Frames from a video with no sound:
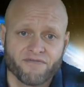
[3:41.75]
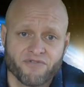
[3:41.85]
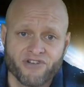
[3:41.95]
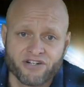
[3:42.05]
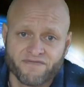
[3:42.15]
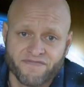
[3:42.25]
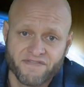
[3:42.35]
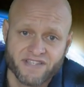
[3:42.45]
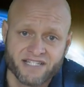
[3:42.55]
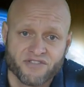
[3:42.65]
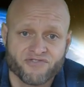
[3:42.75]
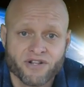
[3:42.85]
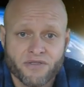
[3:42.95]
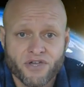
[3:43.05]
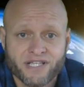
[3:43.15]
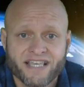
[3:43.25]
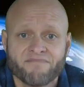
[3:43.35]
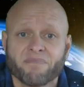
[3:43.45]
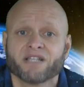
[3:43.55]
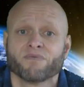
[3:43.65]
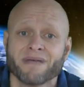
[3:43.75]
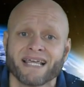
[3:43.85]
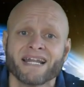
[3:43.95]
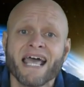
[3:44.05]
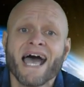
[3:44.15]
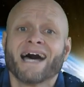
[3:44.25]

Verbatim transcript: from 315 to 337 parts per million,